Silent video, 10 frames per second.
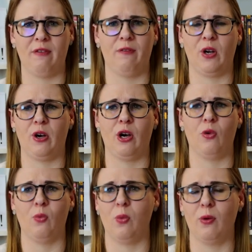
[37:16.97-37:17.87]
to figure
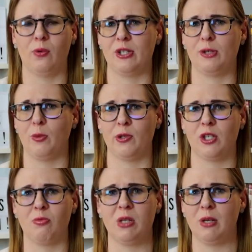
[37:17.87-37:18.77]
out what was supposed
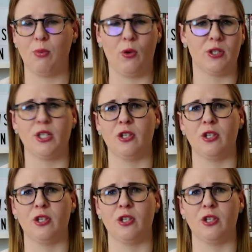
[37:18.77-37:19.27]
to be important